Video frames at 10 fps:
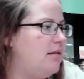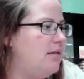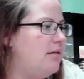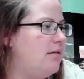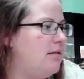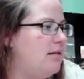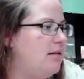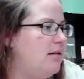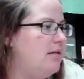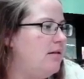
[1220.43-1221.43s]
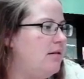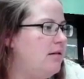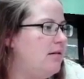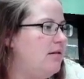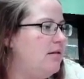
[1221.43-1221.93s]

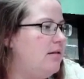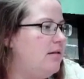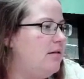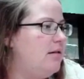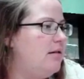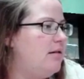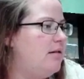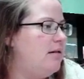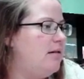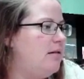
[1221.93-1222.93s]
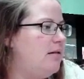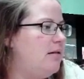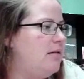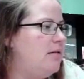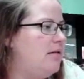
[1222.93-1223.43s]

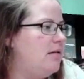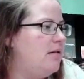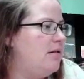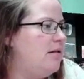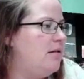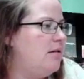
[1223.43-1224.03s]
(silence)